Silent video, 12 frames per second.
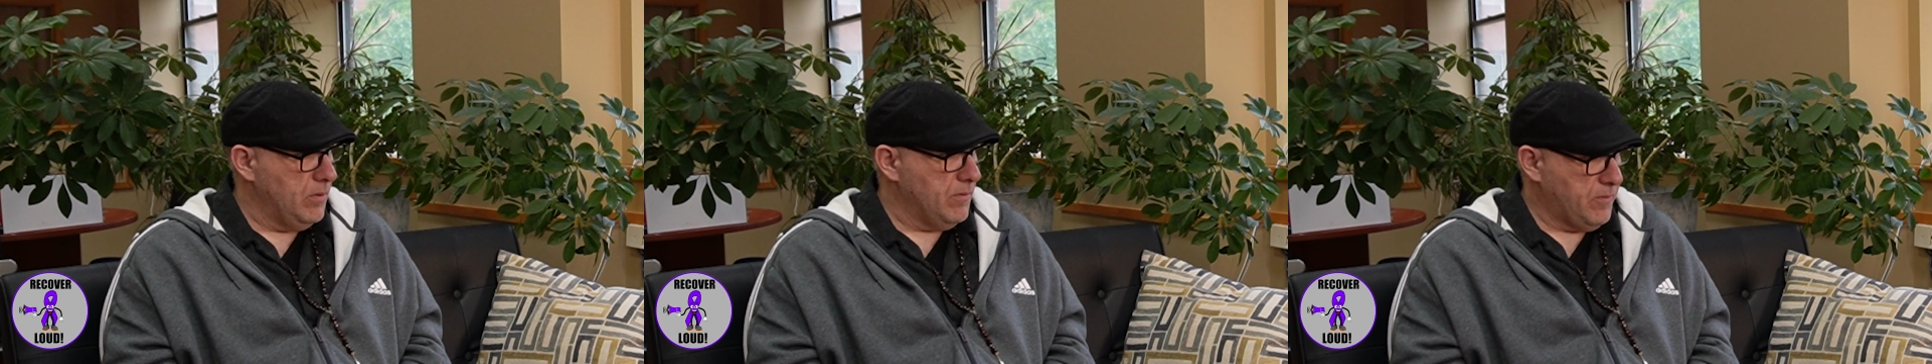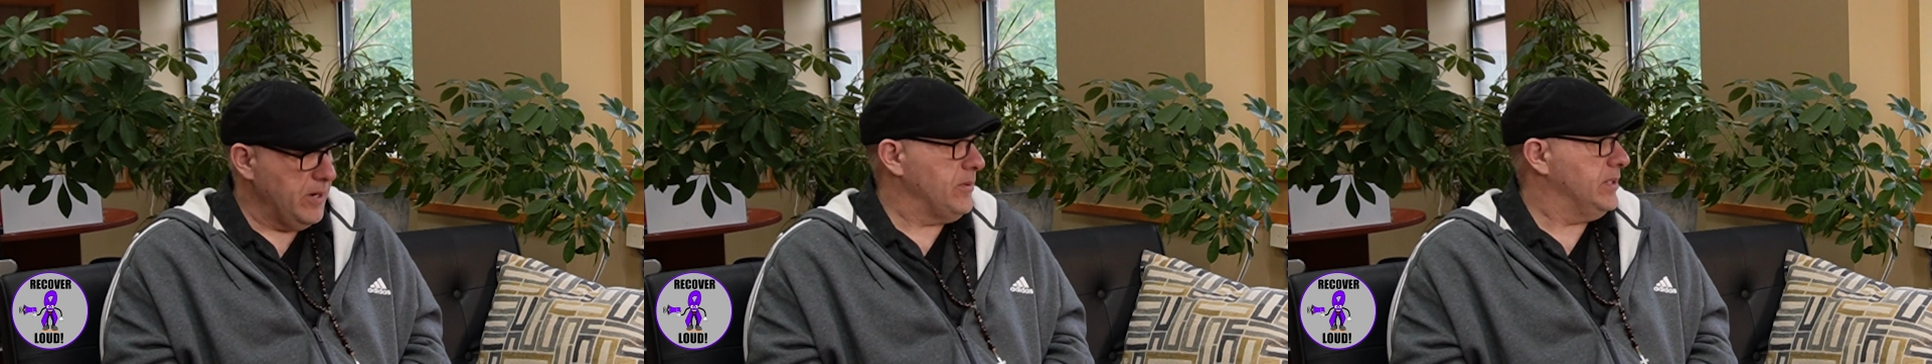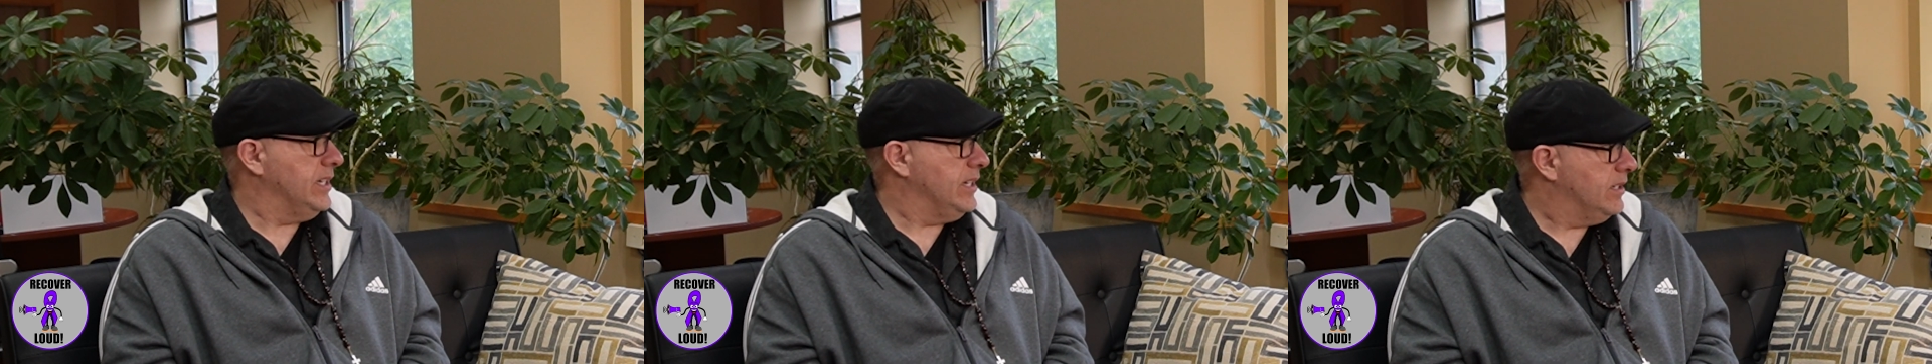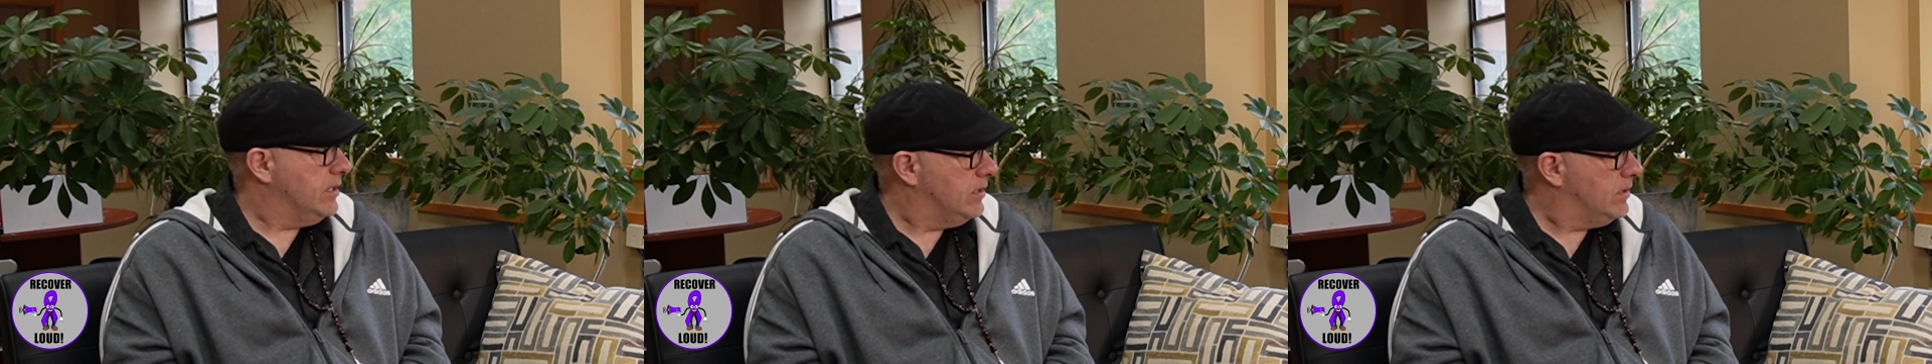frequently.
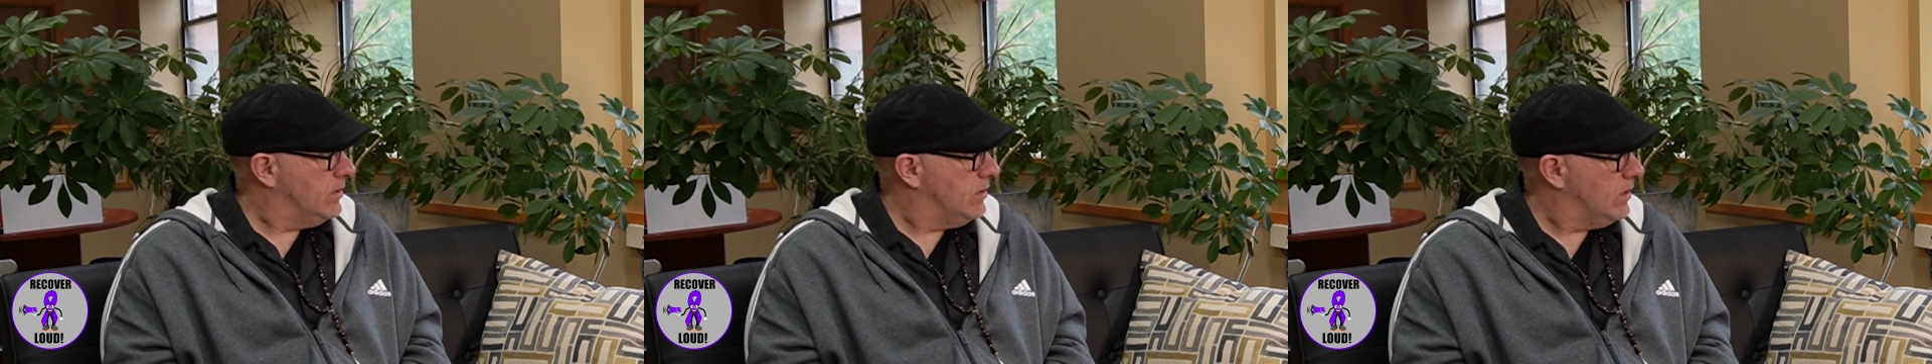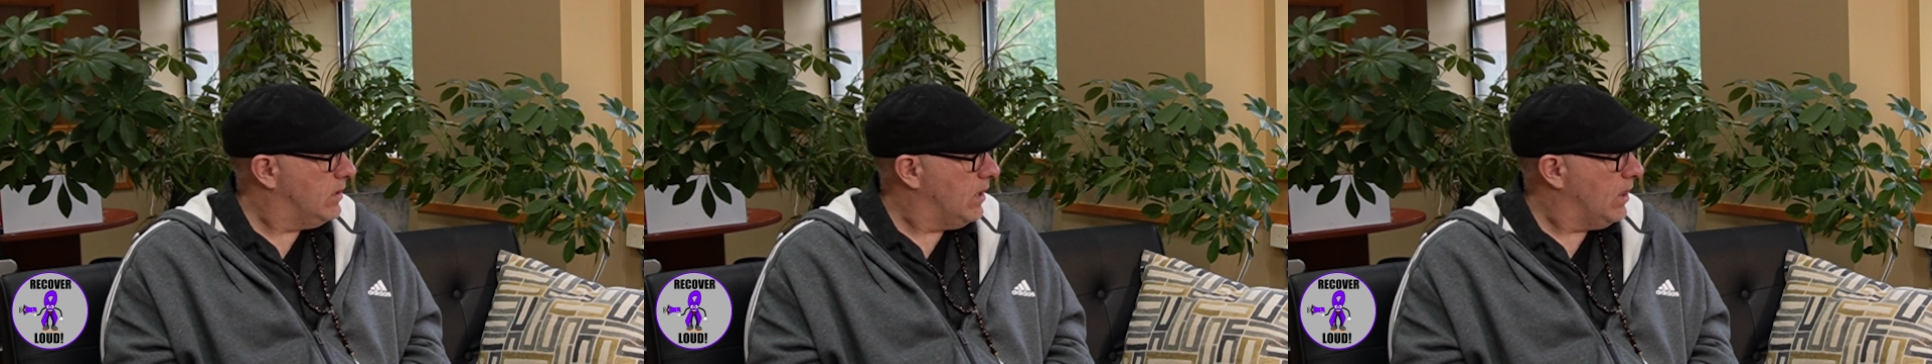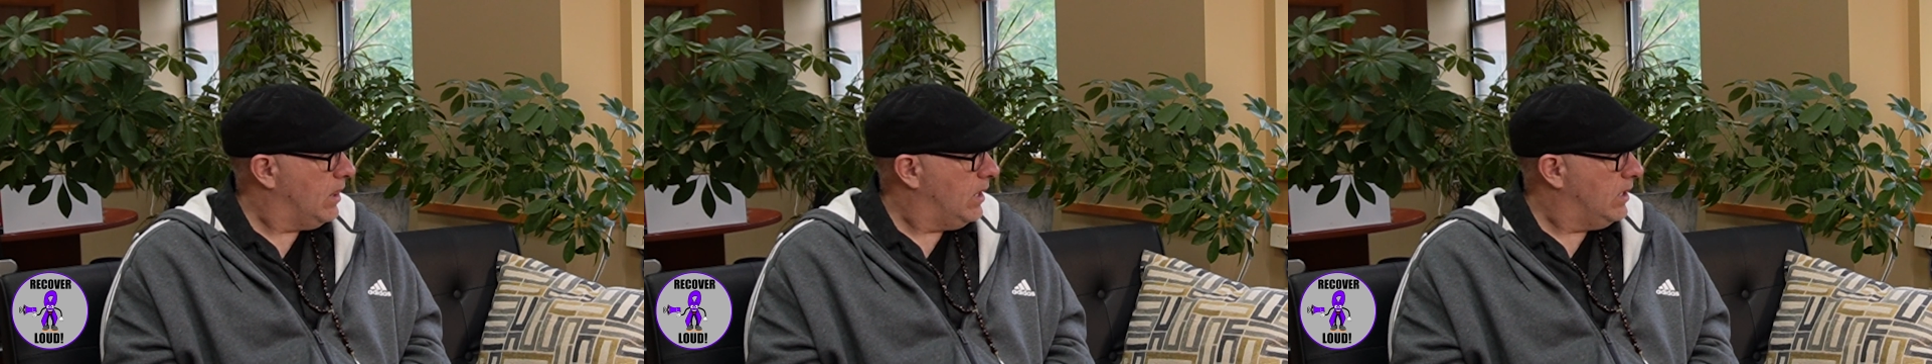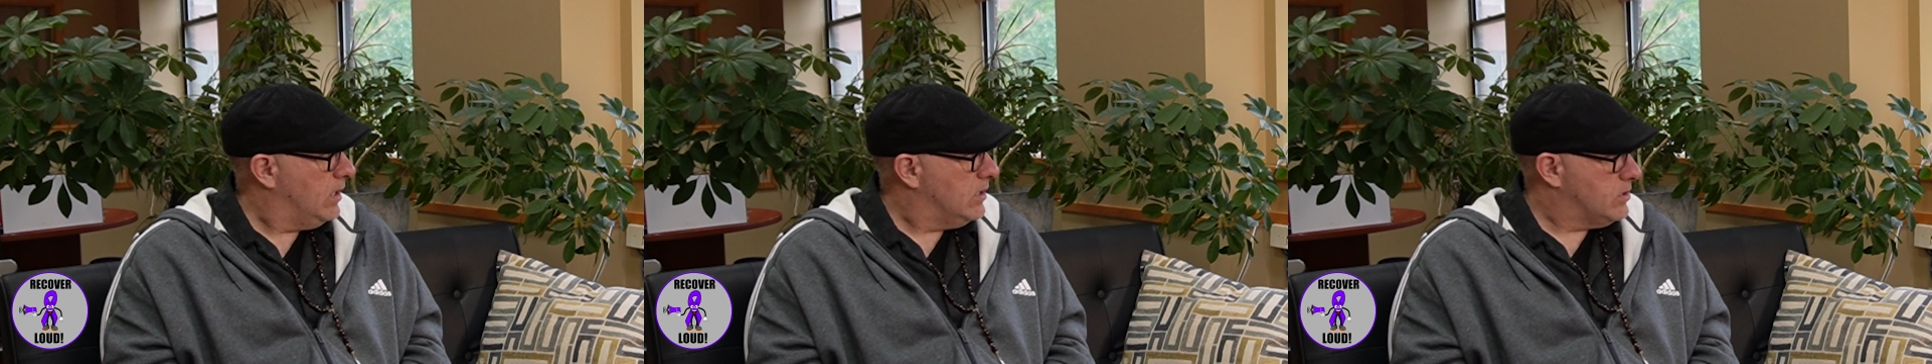Yeah.
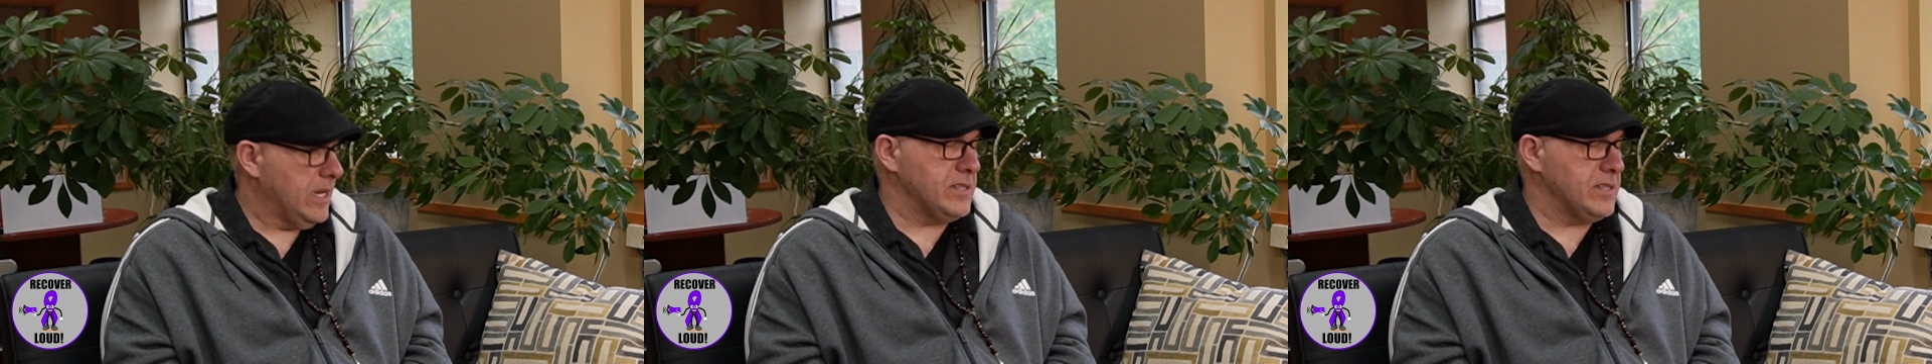So